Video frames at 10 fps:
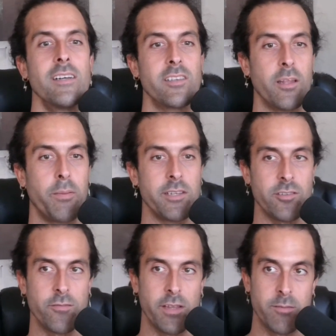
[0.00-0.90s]
to the
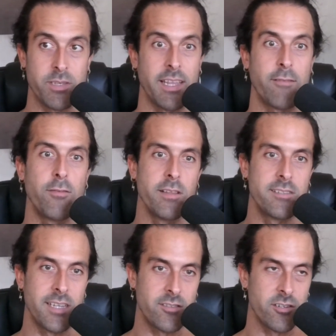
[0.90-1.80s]
puzzle for them to fully
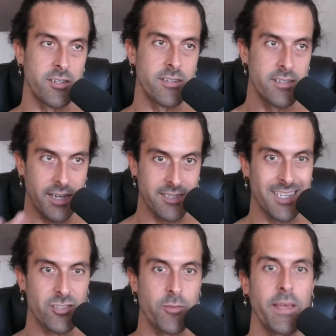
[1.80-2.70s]
censor
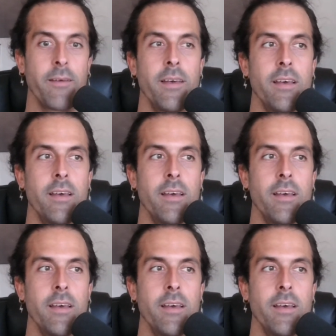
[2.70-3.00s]
me.